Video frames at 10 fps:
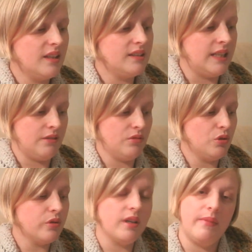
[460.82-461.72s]
Now,
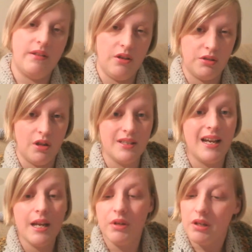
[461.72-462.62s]
talking about those guys, I
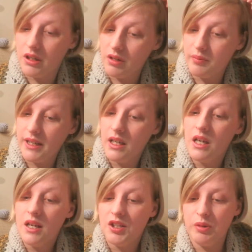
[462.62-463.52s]
am going to go on a bit.
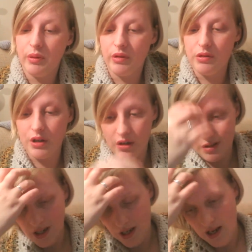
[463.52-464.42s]
GB Russo's.
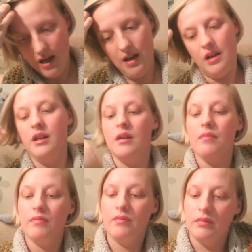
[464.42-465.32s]

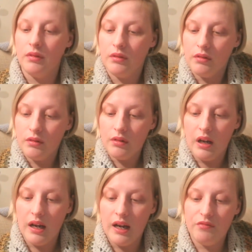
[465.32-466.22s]

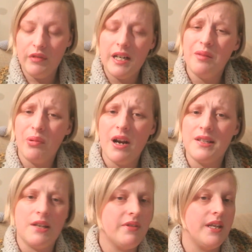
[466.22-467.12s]
I'm really impressed.
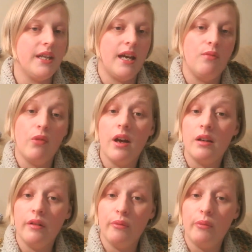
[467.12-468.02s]
Everything came
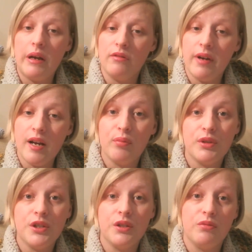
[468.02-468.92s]
well
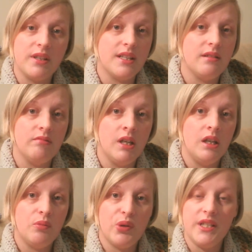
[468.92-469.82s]
wrapped with a
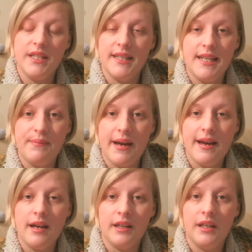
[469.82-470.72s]
pretty tea
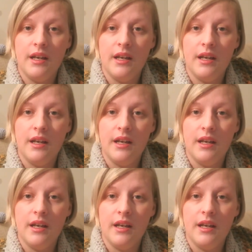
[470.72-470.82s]
bag,